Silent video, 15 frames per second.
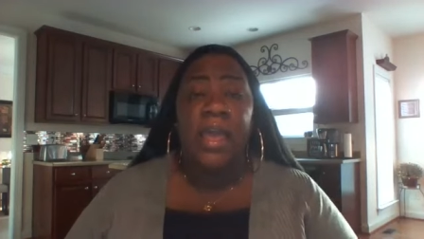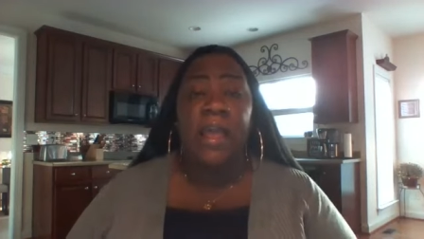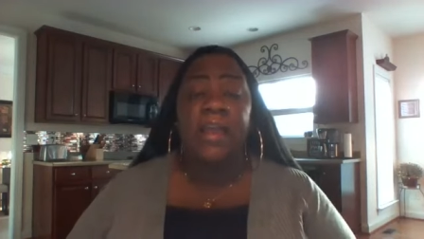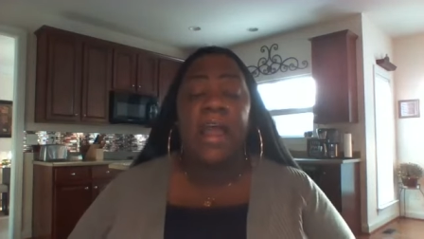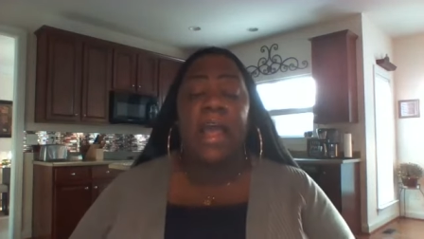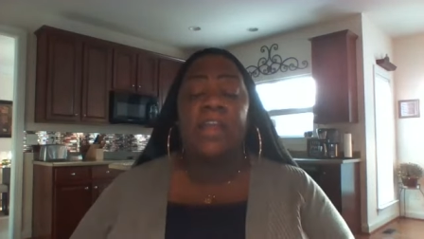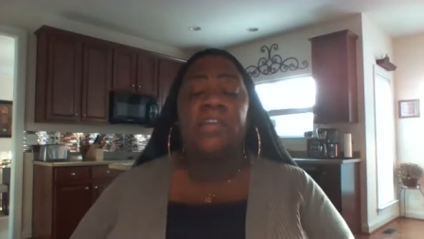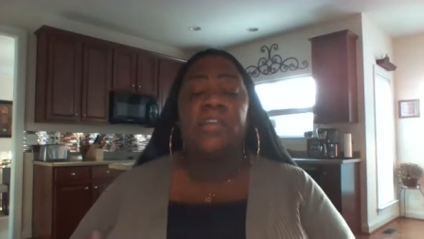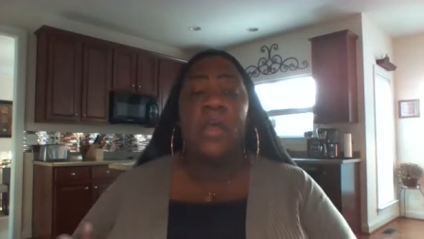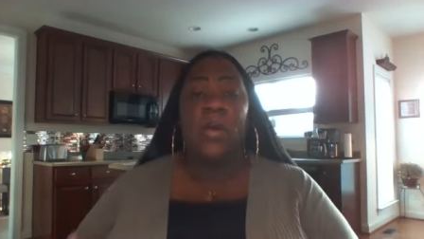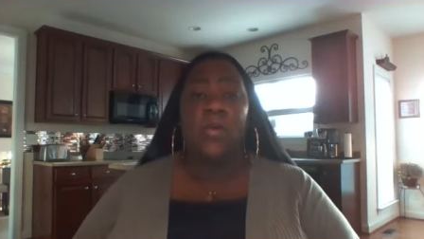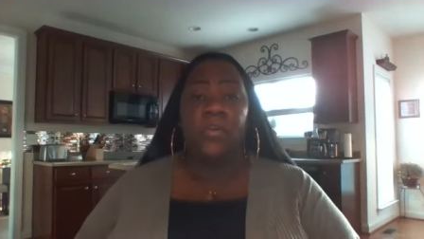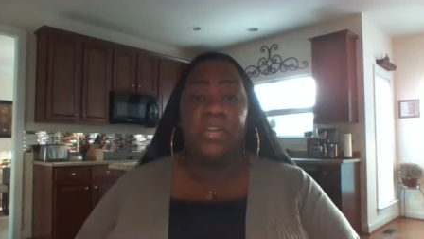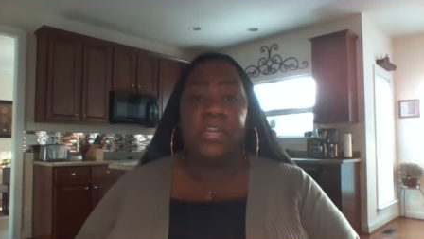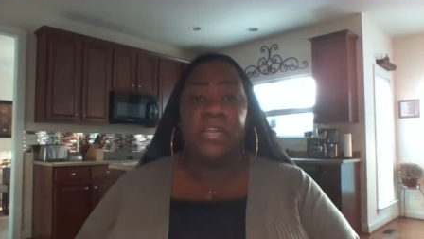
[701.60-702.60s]
And I
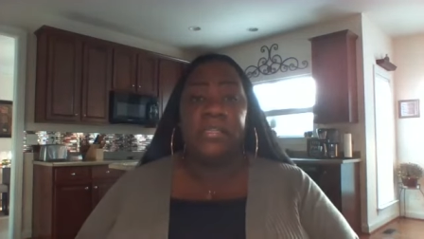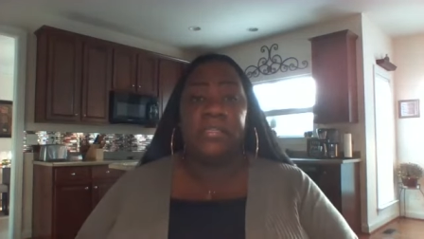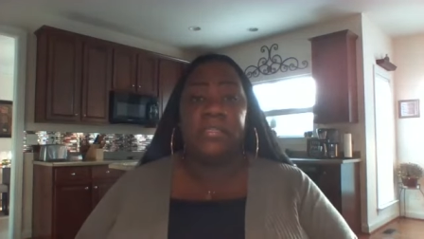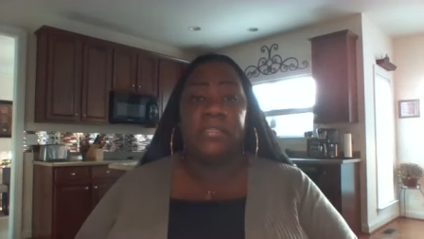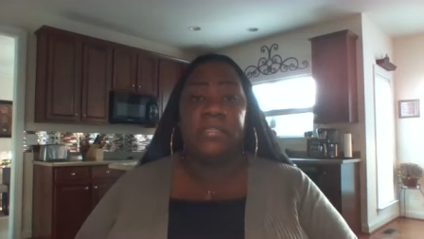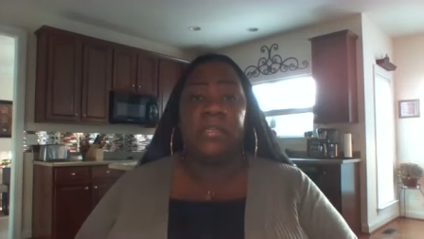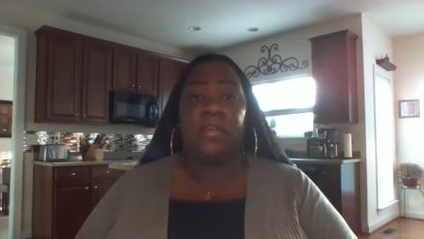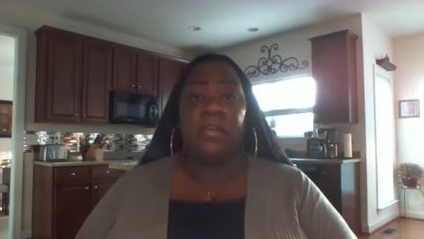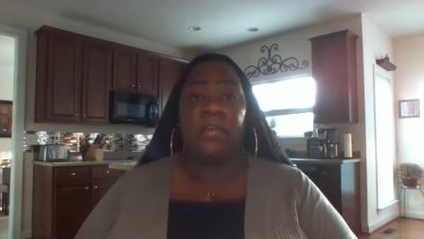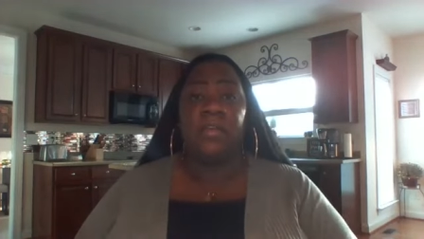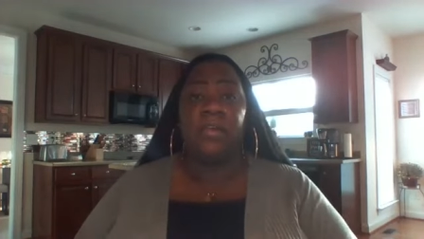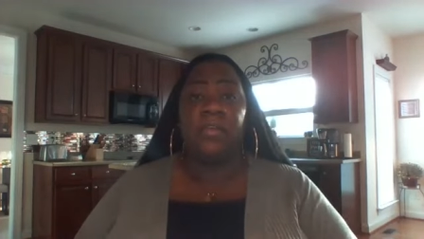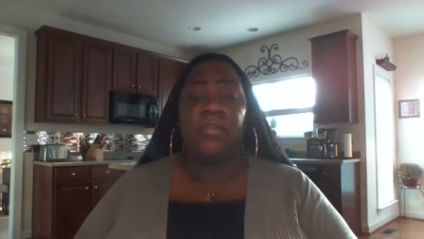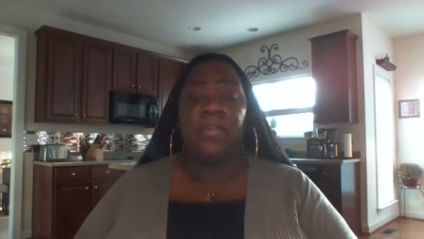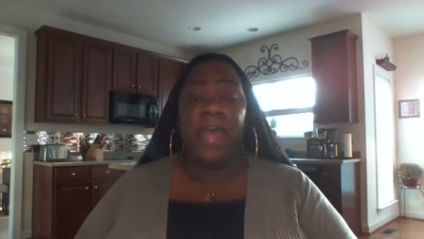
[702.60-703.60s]
noticed
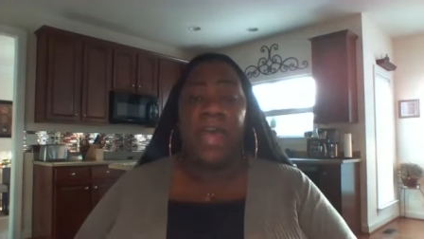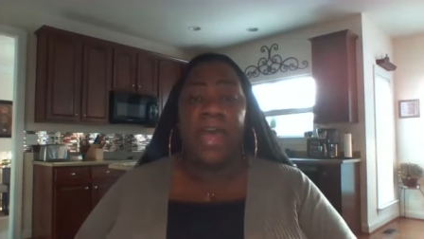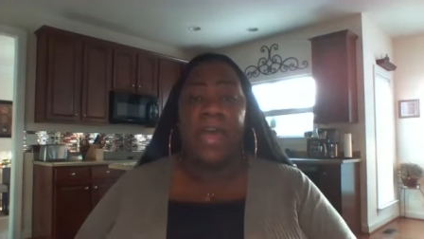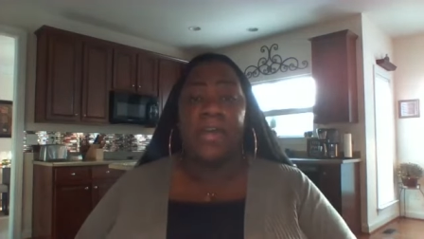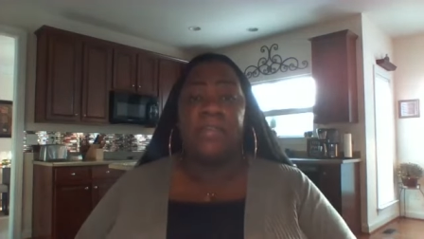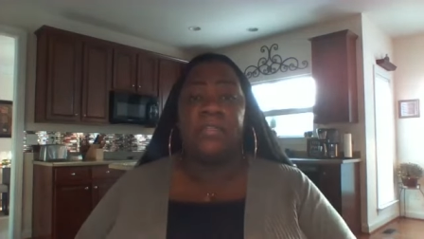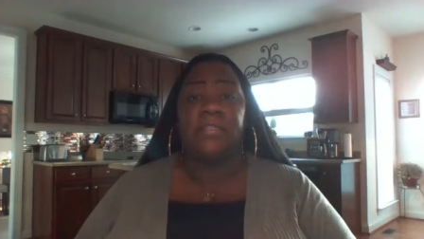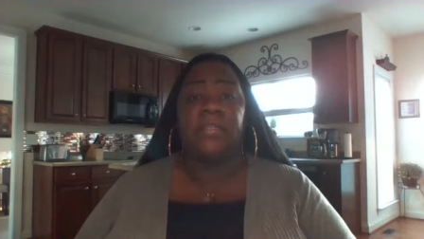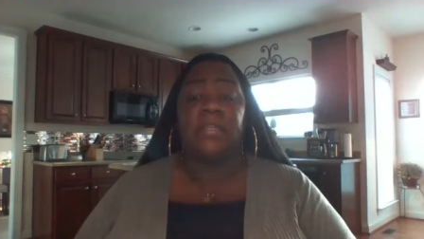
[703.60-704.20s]
that